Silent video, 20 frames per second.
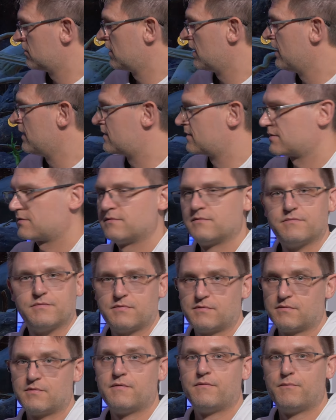It's
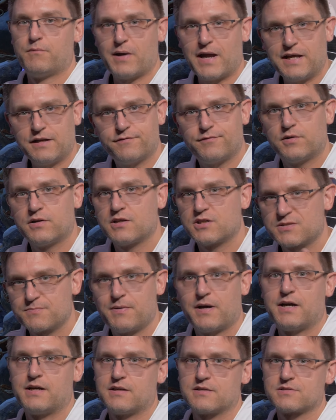wait for the
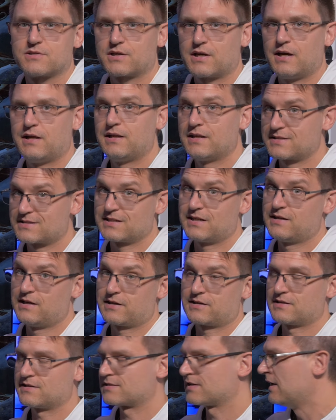spiders, okay? Let's say
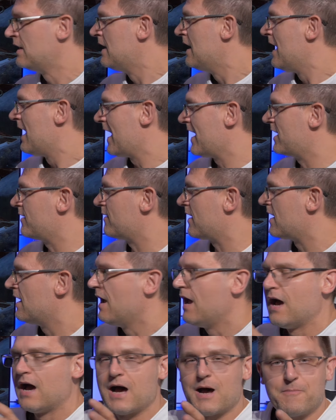like this. Anyway,
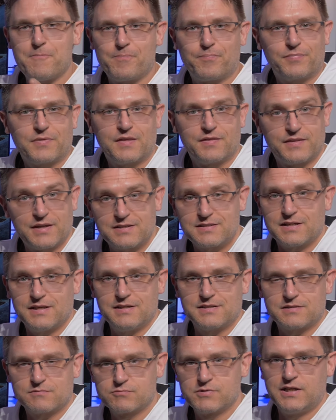this
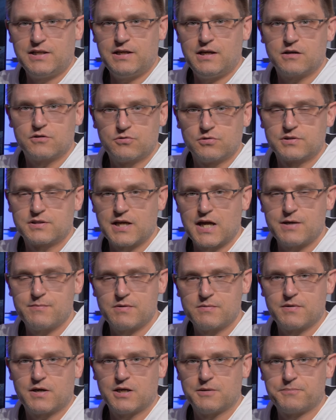is really a good game
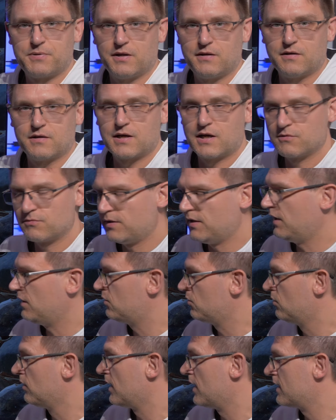in my opinion. I really
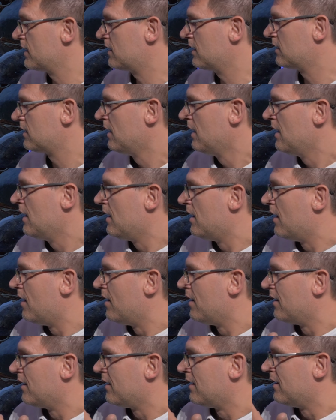do like it.
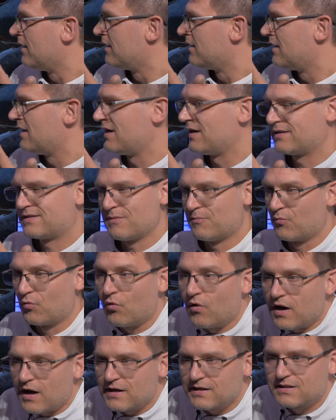The
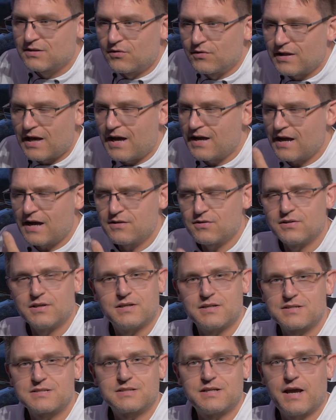more I don't
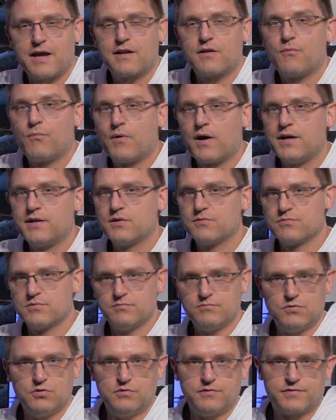understand why they
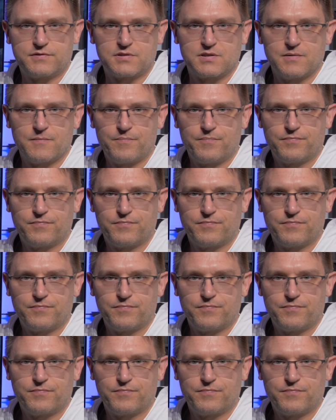removed